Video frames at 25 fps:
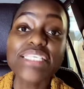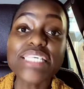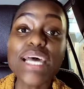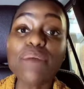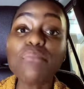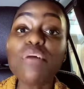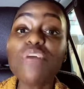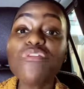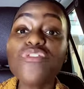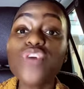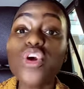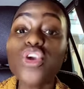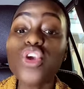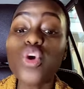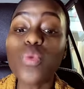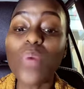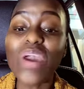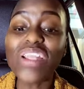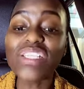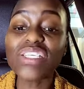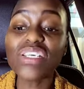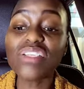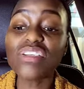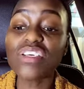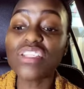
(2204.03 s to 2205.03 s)
Some of you
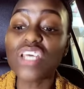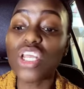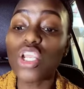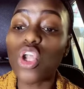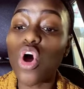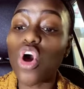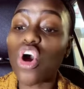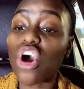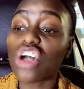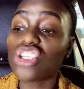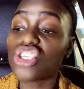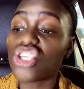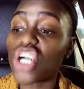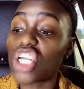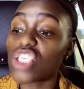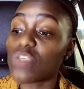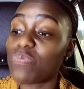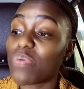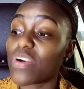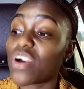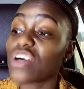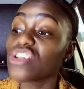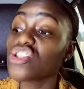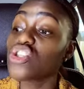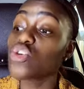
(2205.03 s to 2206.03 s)
went into the local
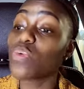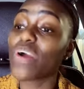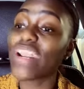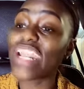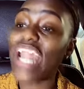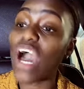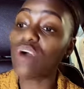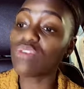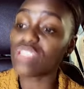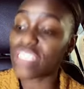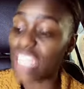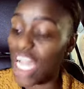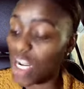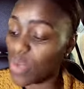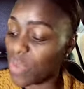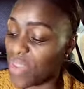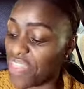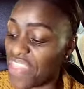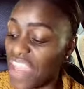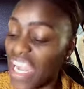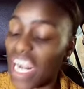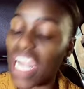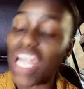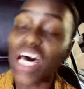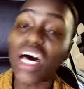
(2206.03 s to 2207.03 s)
church because you were now done
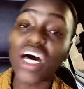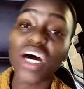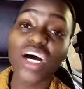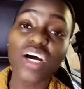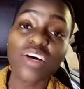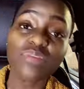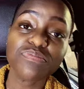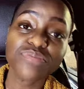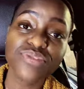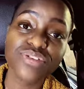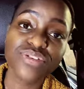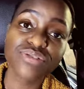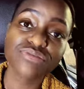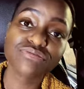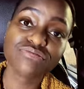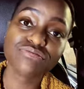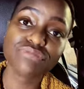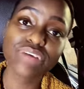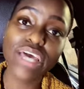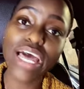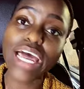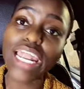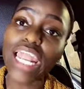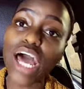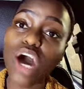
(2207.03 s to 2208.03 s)
with the clubs.
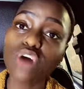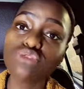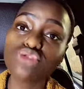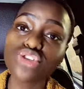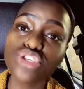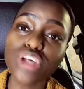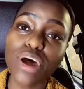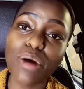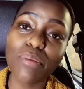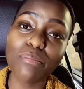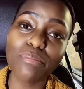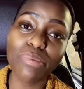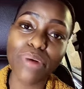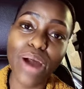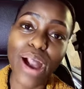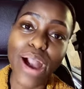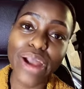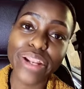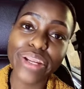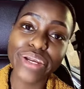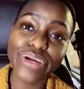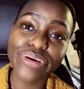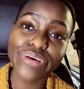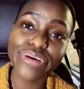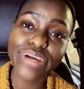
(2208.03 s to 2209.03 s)
Hello,
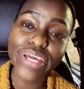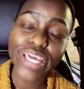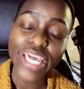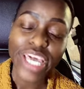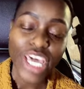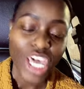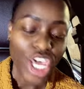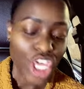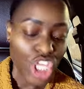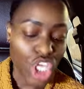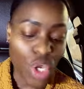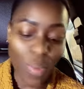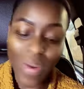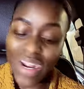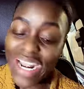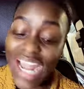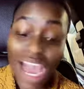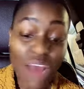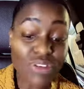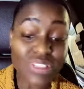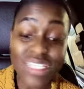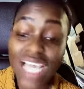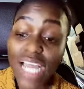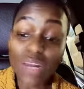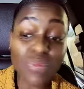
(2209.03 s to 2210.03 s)
somebody. You were
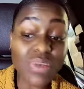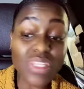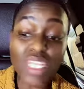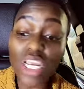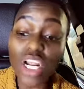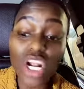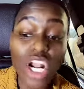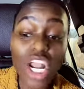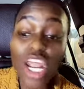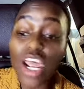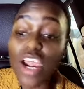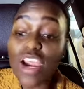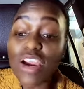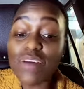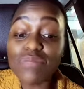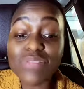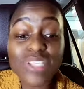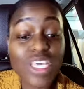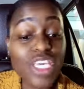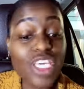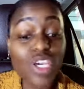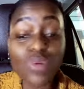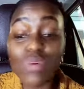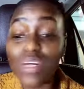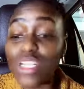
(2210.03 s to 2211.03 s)
now done with the
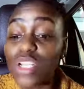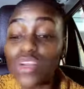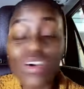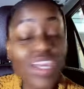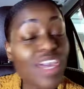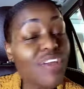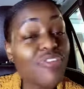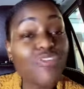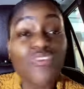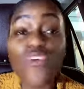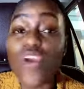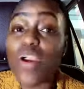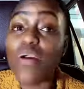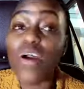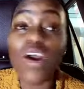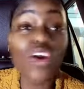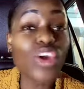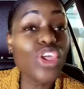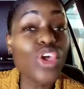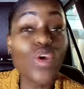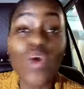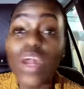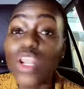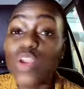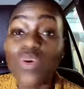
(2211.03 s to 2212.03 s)
clubs, and you were
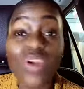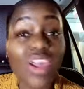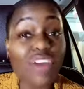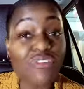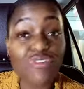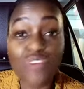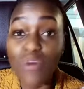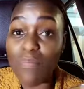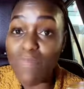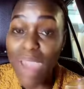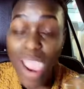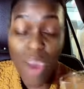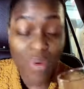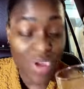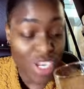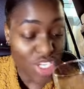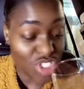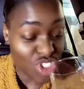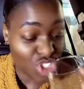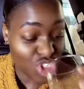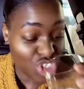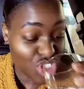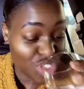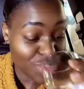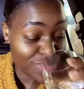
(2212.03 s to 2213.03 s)
looking for
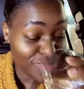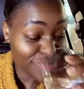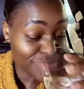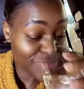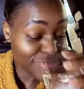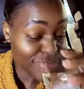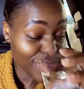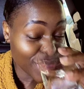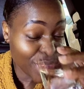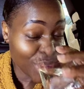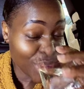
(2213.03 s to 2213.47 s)
marriage.